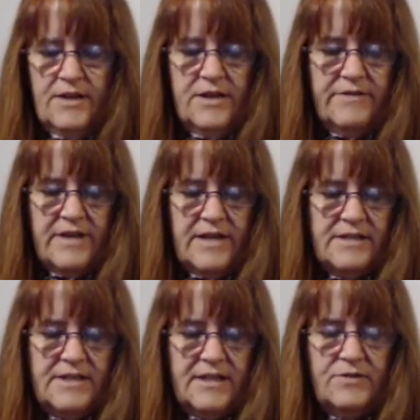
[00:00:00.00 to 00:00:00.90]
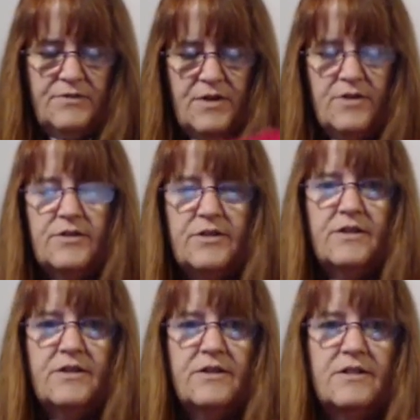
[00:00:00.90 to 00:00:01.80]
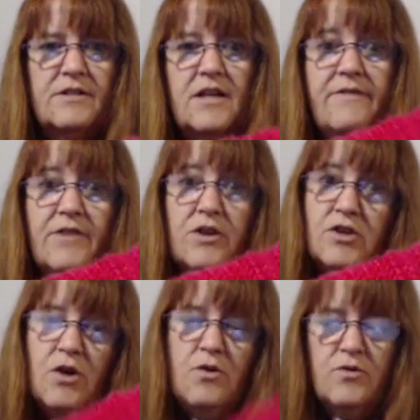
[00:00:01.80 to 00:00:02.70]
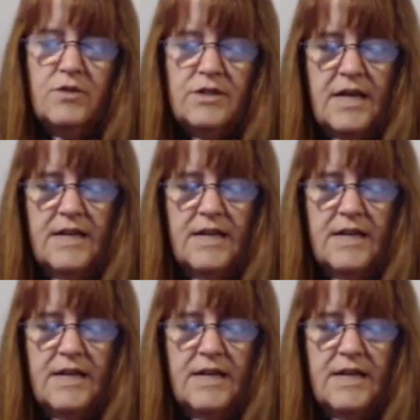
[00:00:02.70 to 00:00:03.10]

then you've got 6 rows to cover your toes,